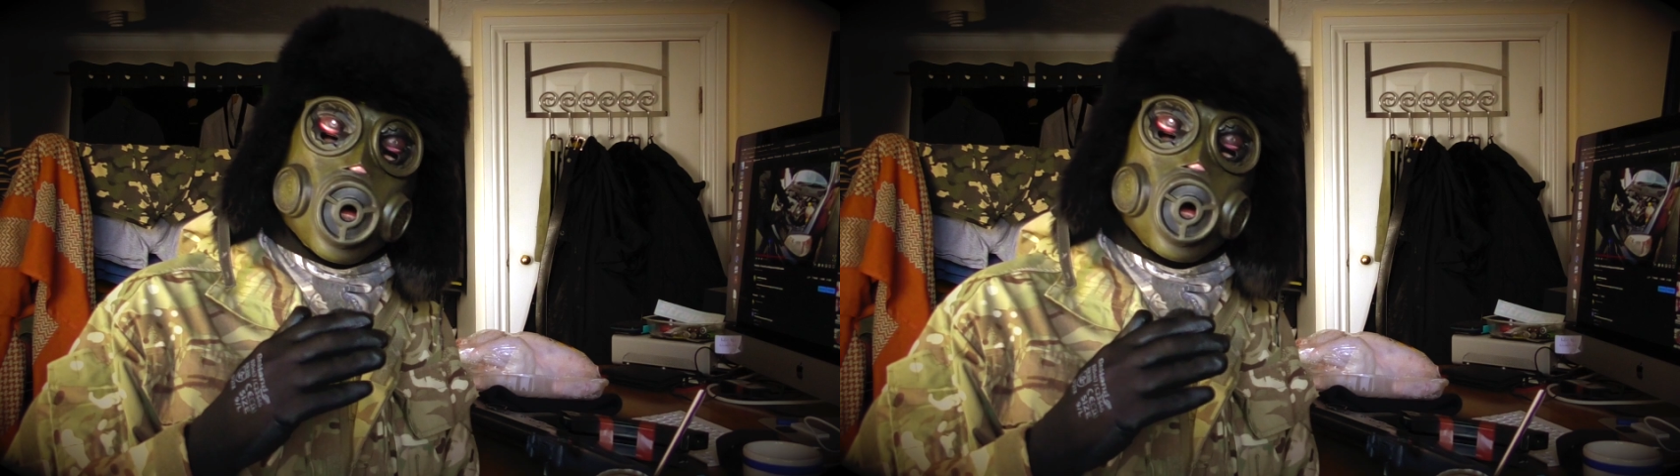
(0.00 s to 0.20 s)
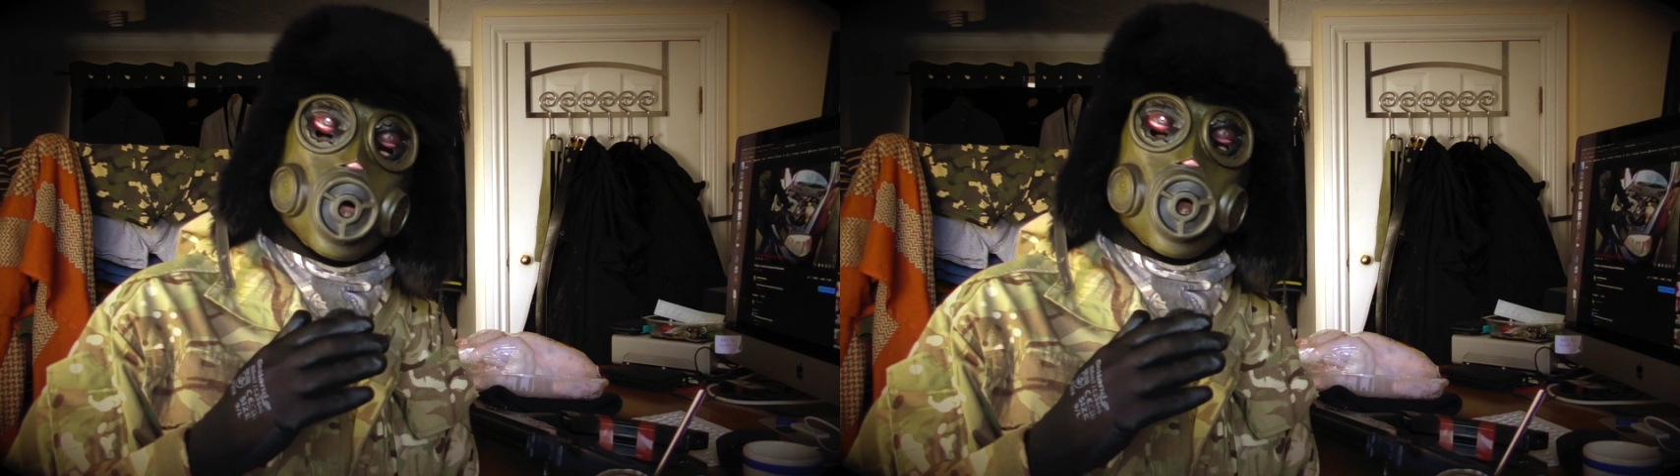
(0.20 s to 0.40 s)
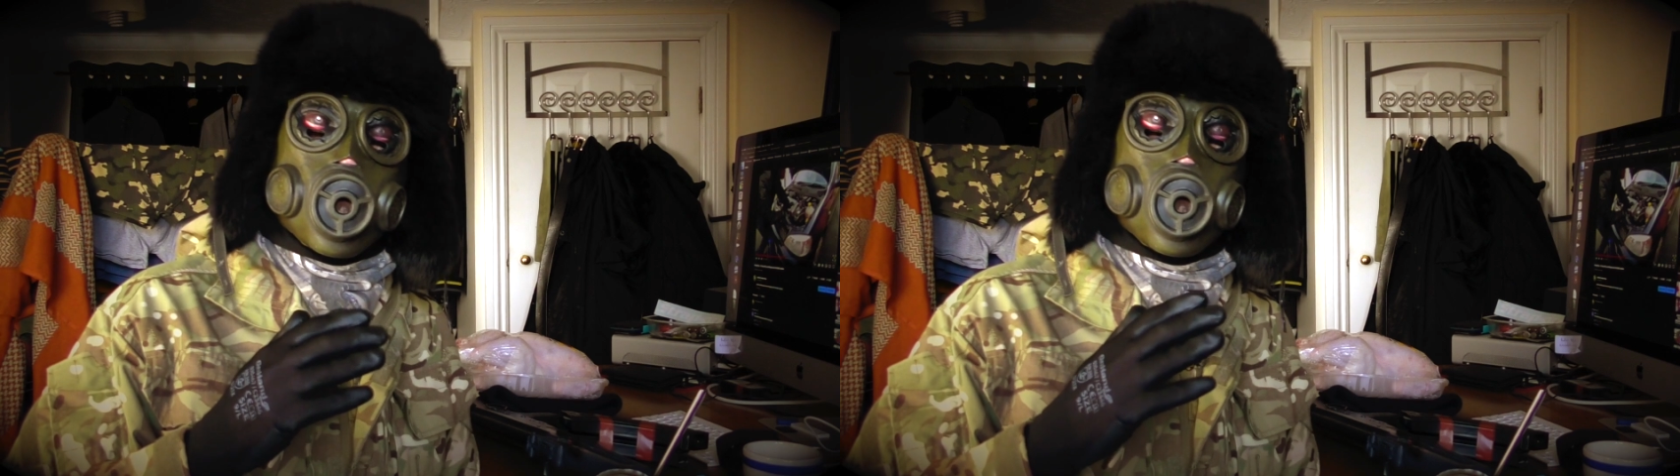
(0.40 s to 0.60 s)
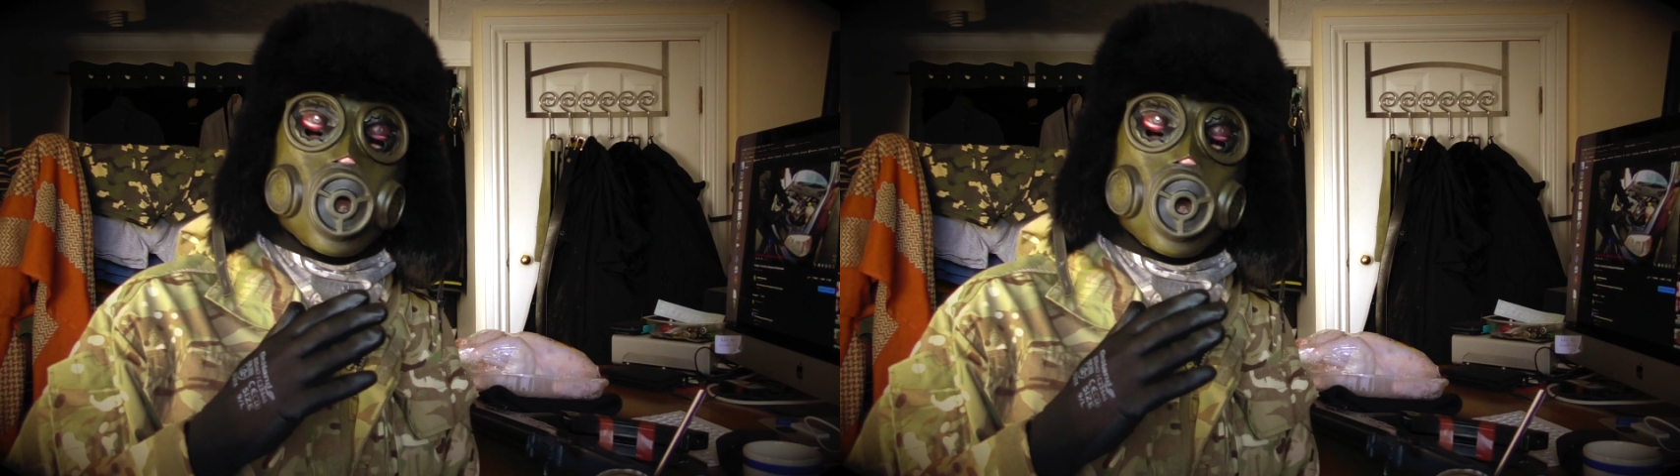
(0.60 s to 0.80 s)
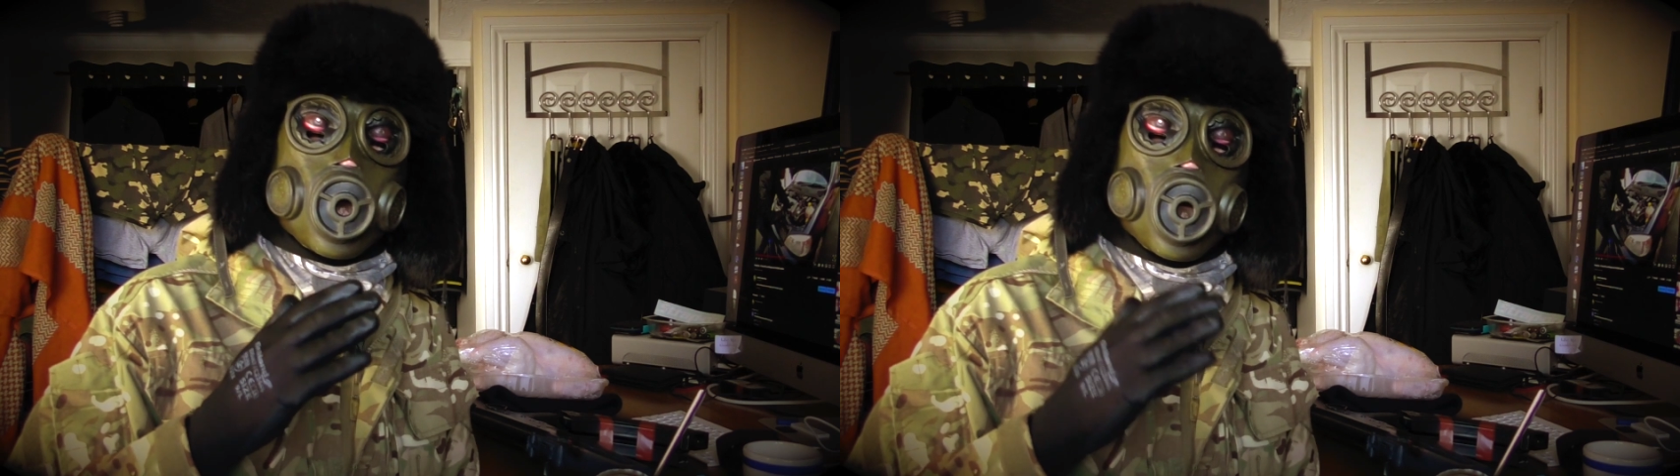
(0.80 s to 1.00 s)
gets to
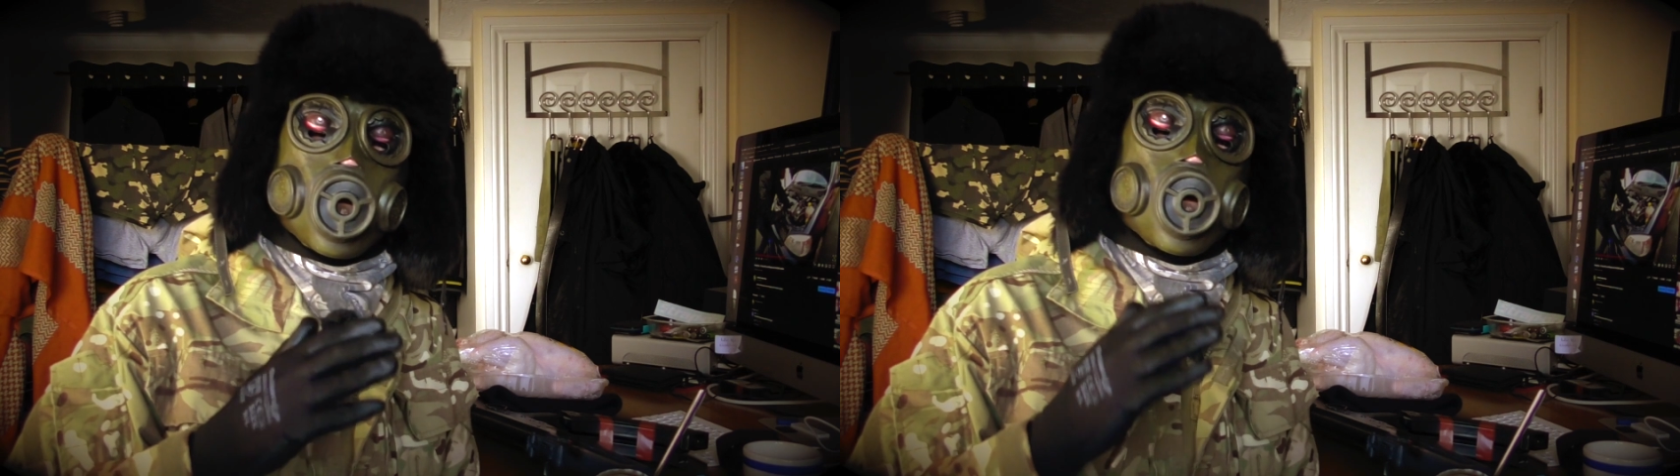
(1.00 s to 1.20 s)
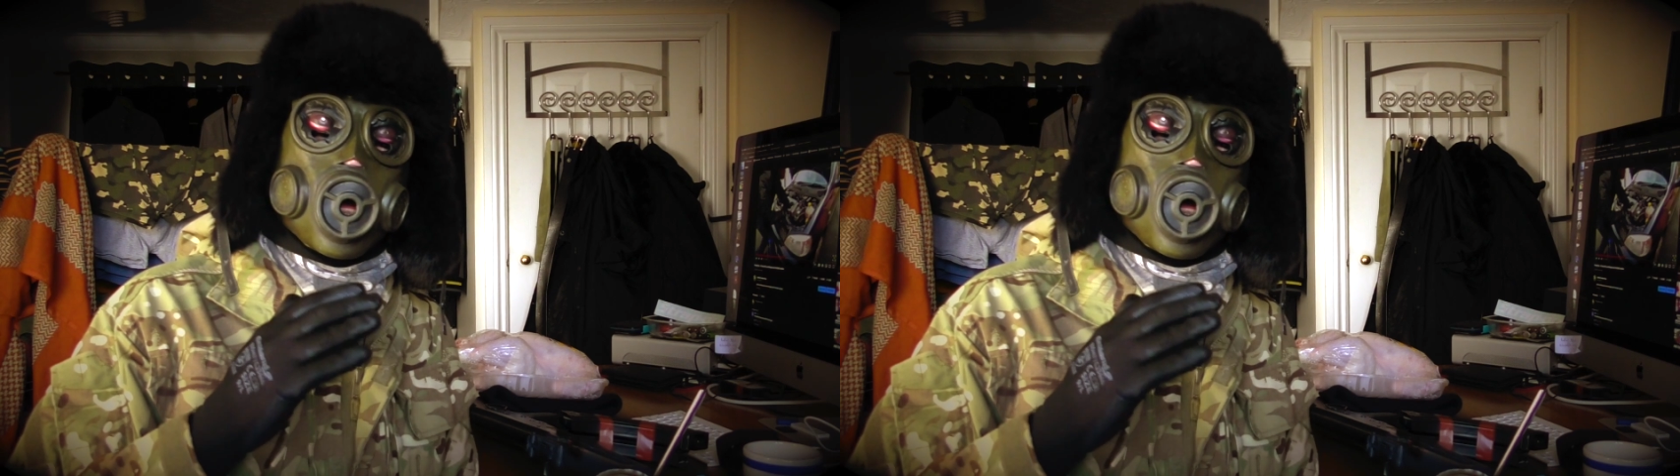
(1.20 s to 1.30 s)
before